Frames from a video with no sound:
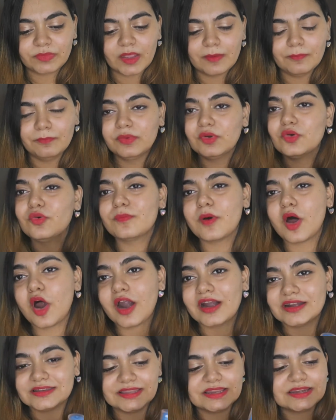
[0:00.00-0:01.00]
blue
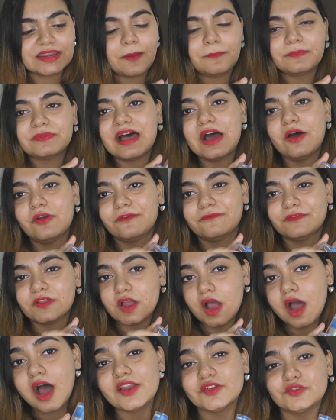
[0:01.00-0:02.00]
part that comes out of the
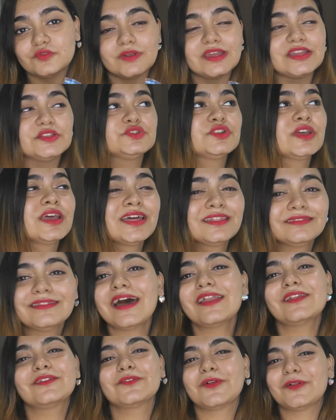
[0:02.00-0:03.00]
cartridge,
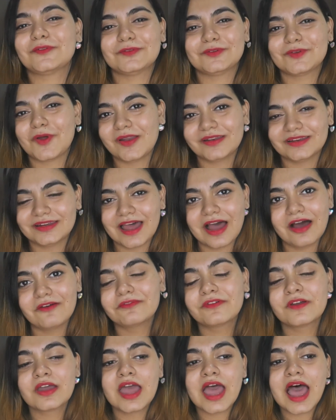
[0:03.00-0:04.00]
that is also not
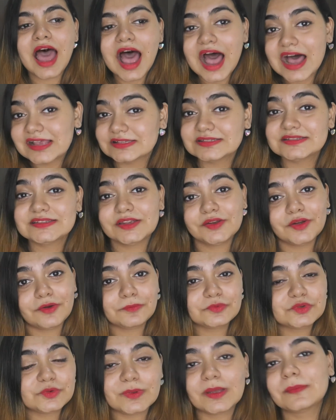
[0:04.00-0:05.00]
enough as a serum
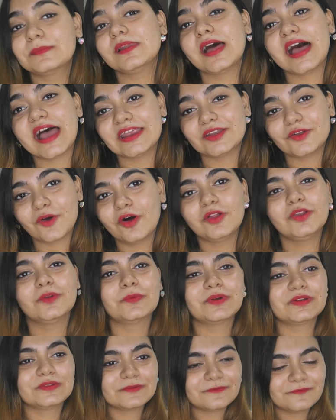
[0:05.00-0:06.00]
to be applied all
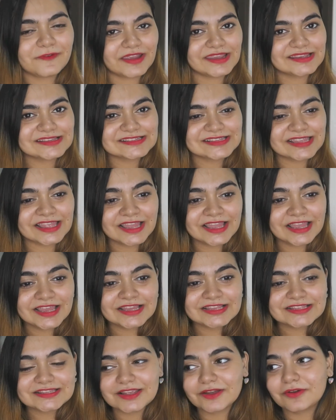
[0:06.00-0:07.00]
over the face.
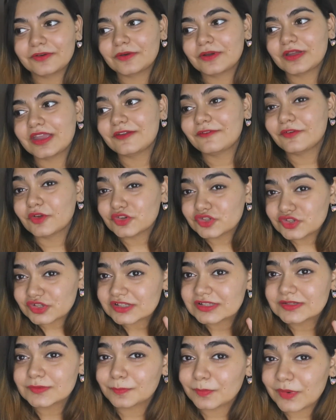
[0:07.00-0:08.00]
So if you're
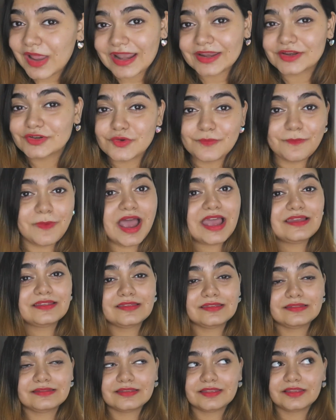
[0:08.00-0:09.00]
just planning to buy
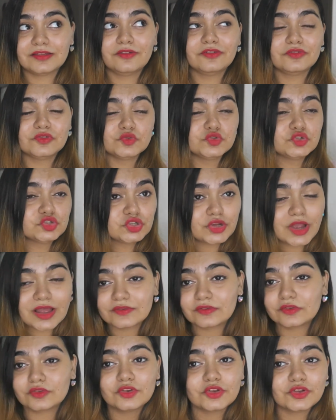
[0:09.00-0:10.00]
this
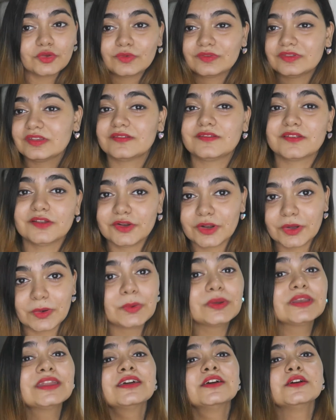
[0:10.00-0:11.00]
just to use this
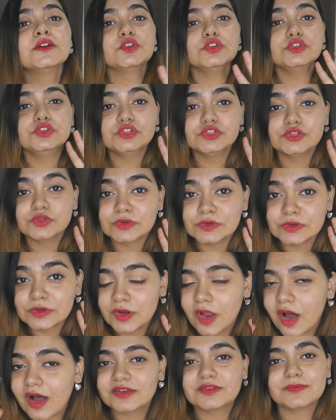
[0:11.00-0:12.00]
alone, do
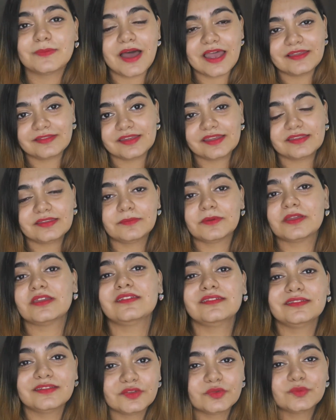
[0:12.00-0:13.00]
not buy this,
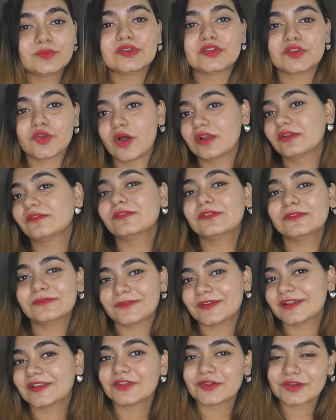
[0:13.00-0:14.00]
because this will not
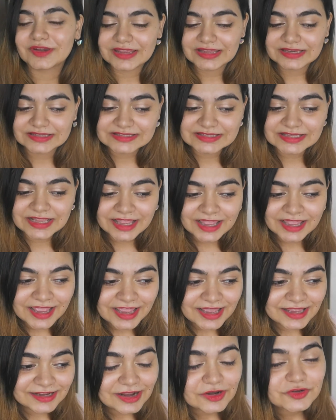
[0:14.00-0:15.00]
fulfill your needs.
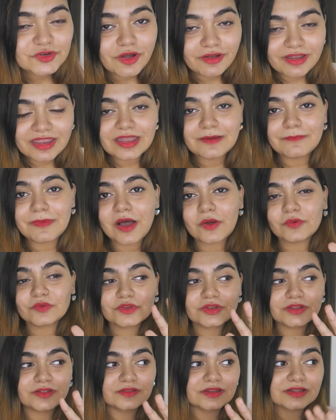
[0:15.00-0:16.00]
Now, talking about
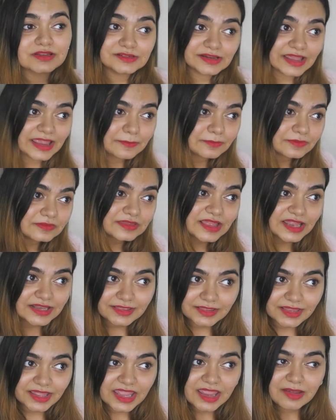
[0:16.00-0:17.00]
the claims that
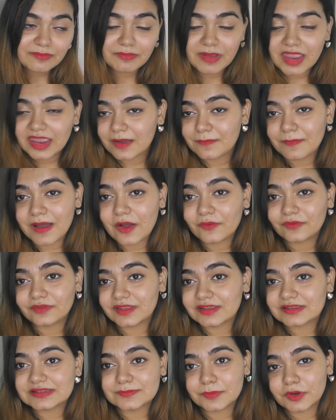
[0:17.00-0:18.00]
they make about
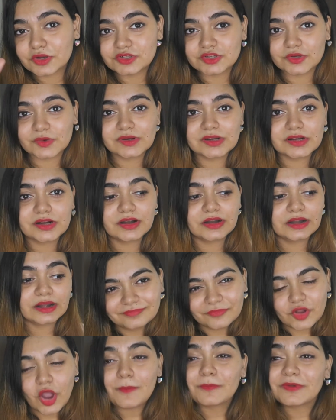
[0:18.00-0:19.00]
this particular
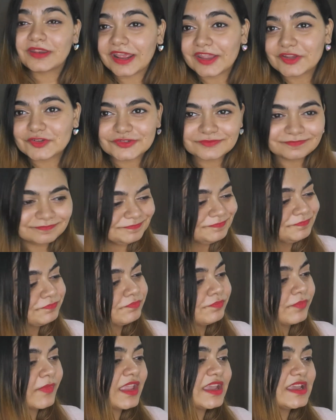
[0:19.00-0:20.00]
combination
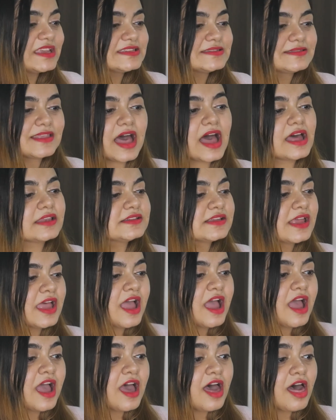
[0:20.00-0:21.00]
is that
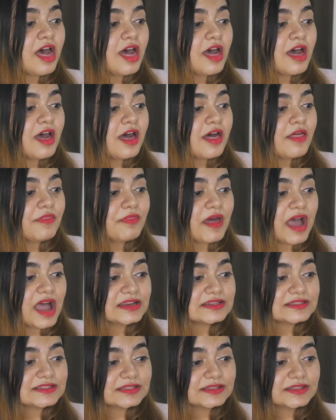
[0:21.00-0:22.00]

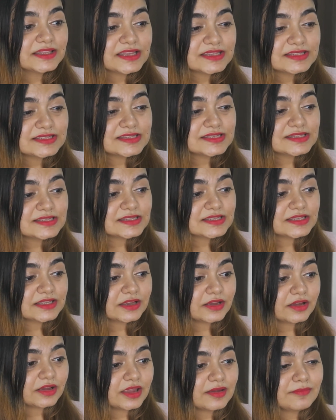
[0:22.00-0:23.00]
this
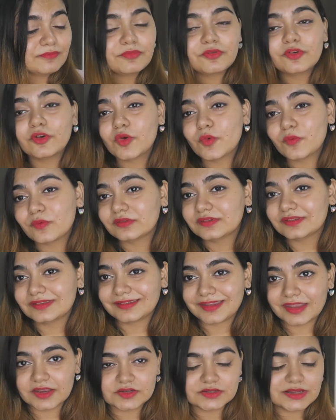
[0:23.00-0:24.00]
improves the
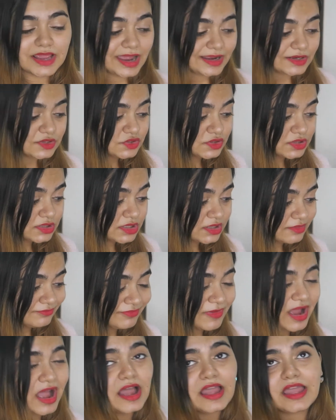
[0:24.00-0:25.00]
skin
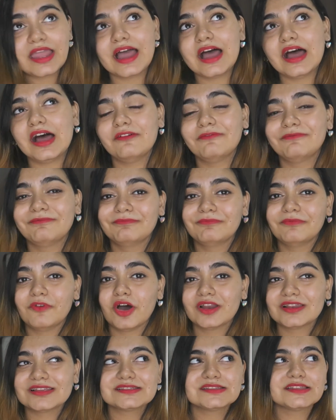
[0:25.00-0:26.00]
texture. I have
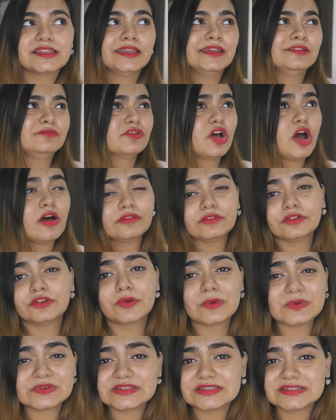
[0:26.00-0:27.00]
honestly not
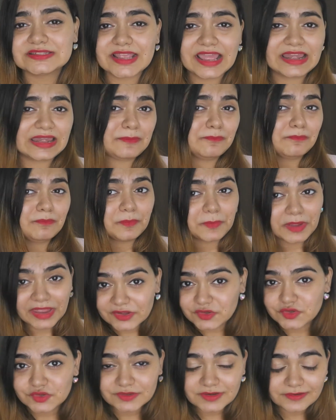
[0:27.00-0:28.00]
noticed any
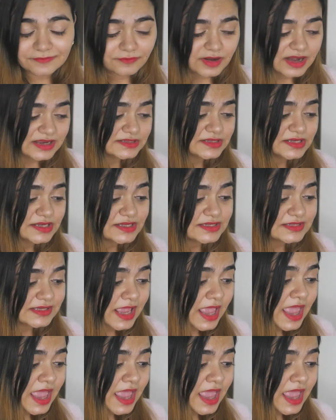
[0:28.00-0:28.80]
major differences.